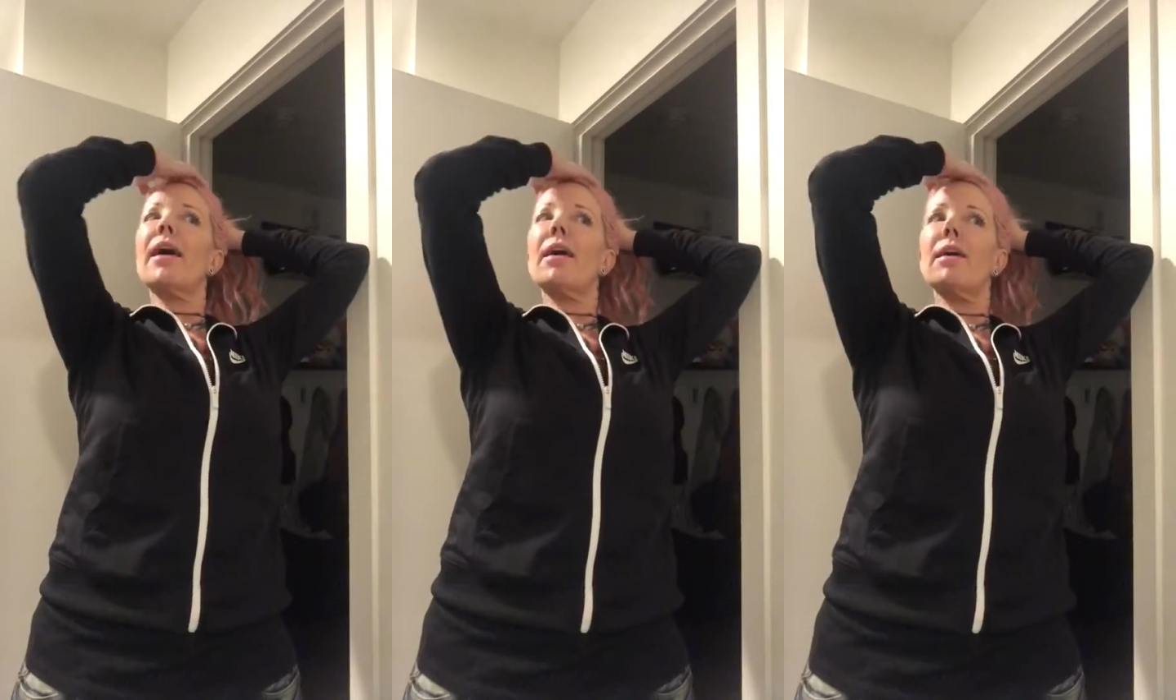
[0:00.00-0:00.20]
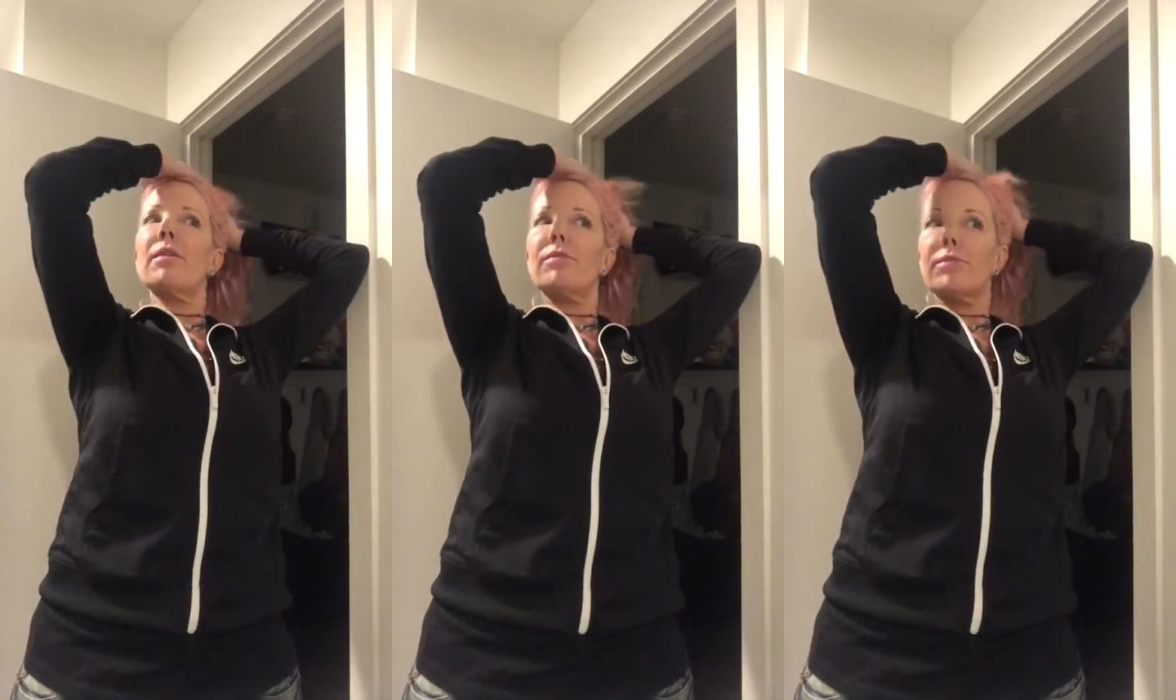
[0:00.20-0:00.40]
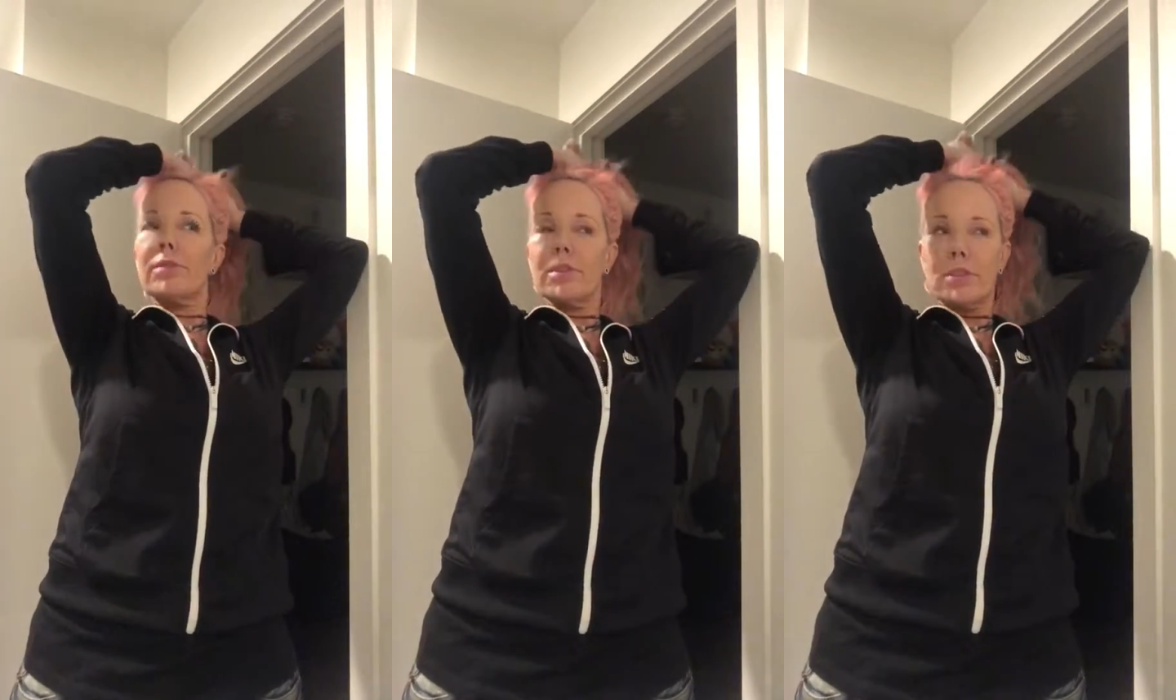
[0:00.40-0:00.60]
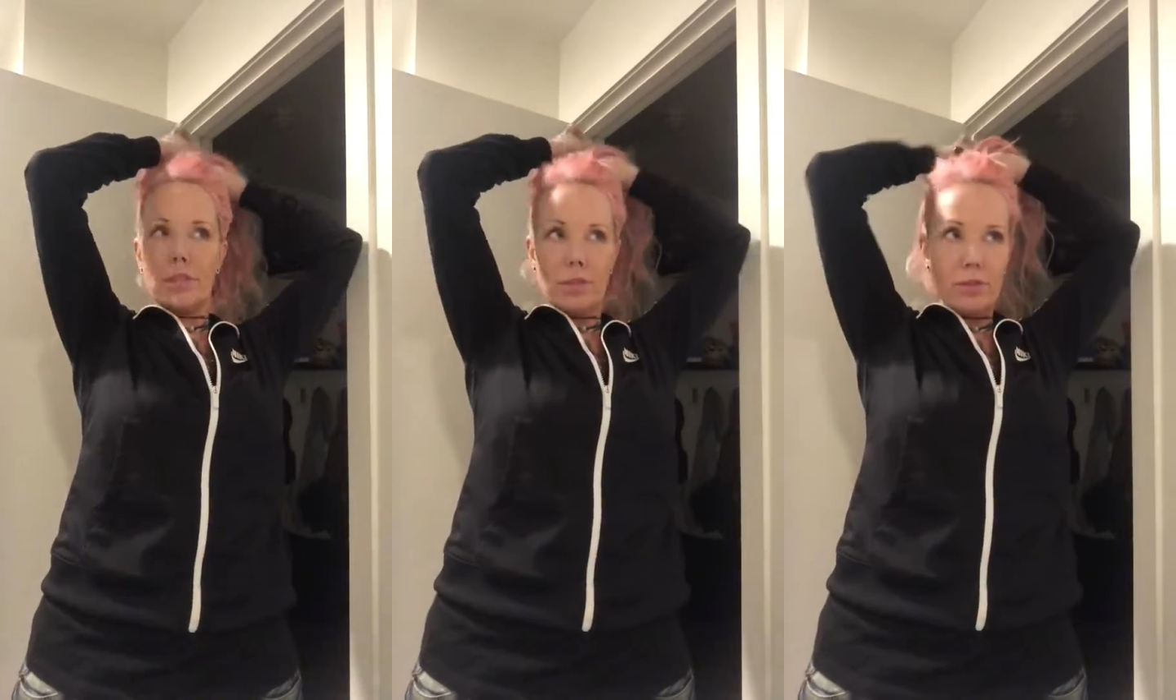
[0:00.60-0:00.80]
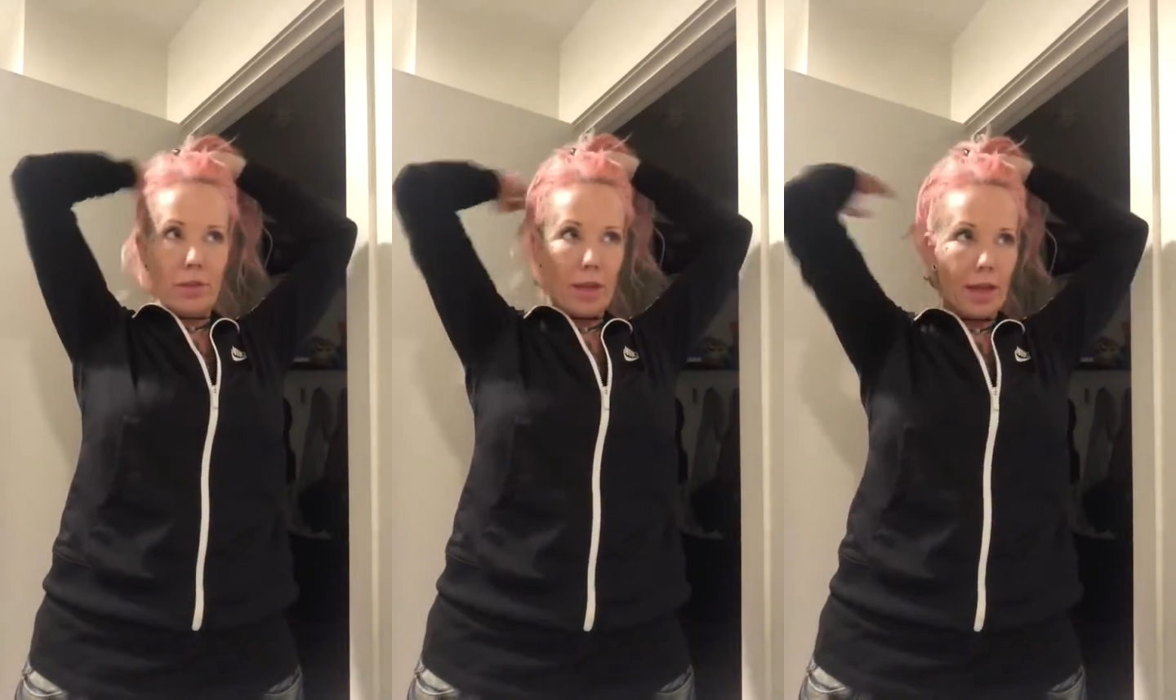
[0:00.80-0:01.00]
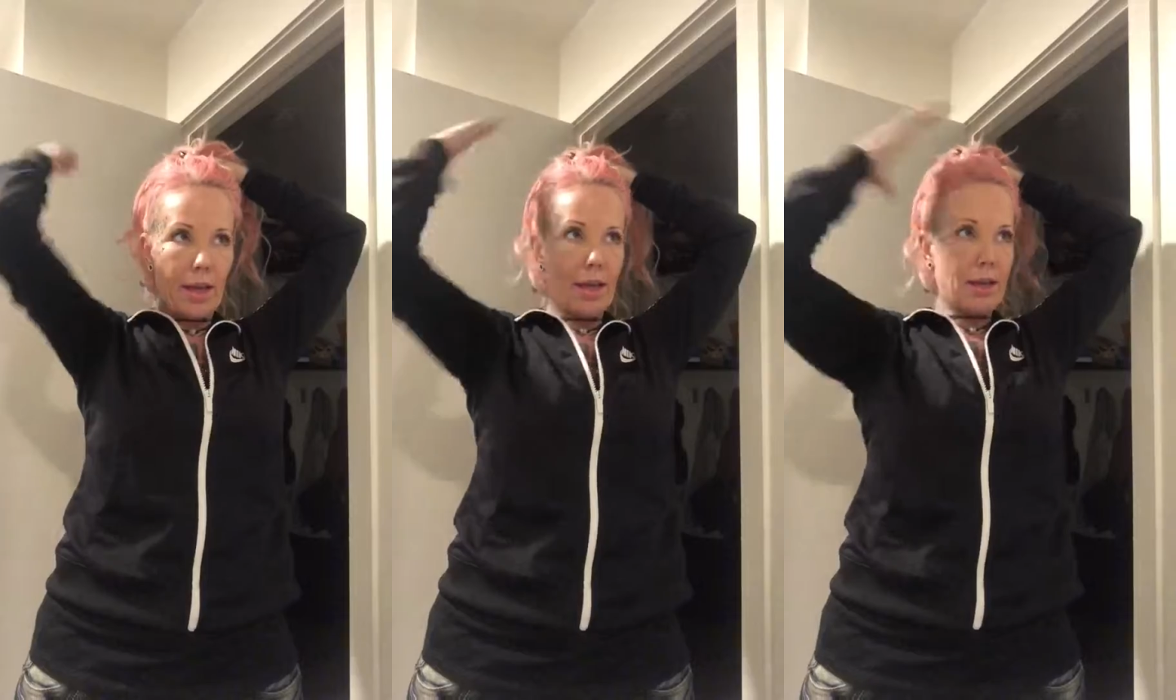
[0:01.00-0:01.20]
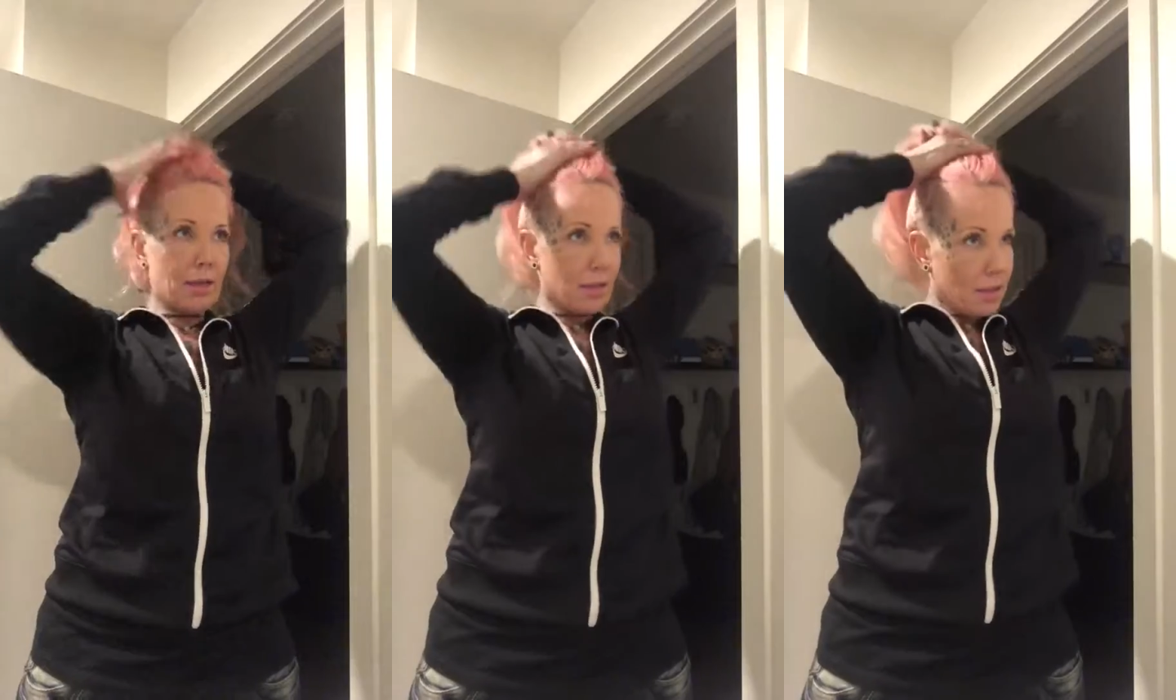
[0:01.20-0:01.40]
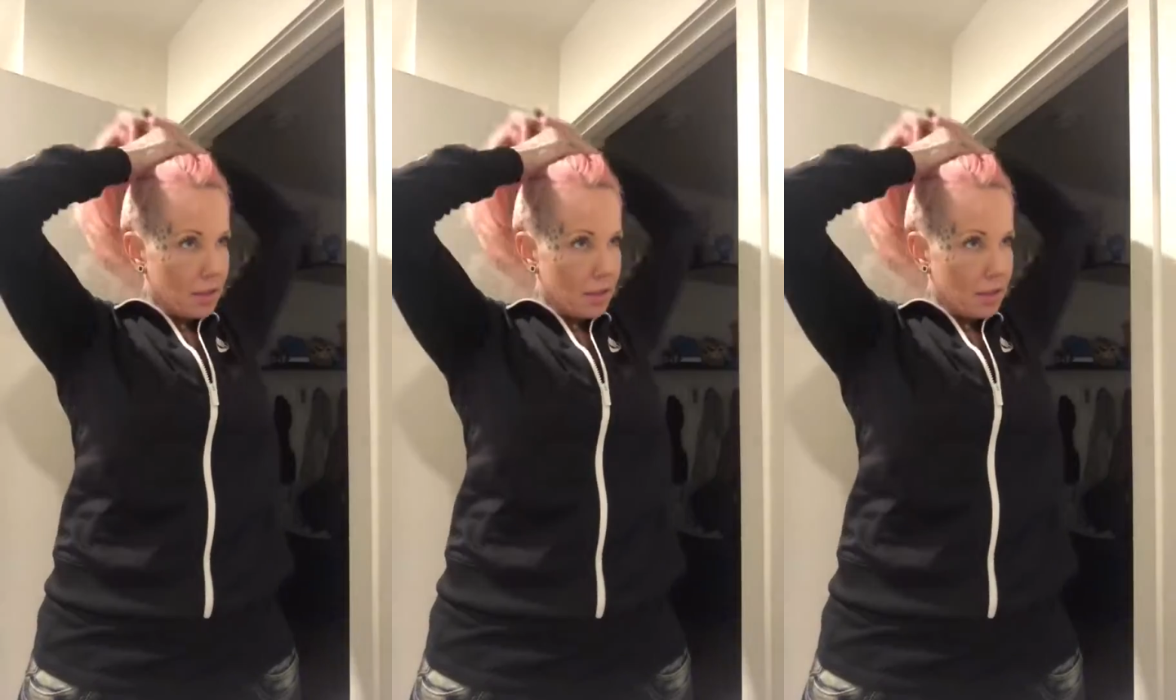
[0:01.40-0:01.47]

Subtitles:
every single night.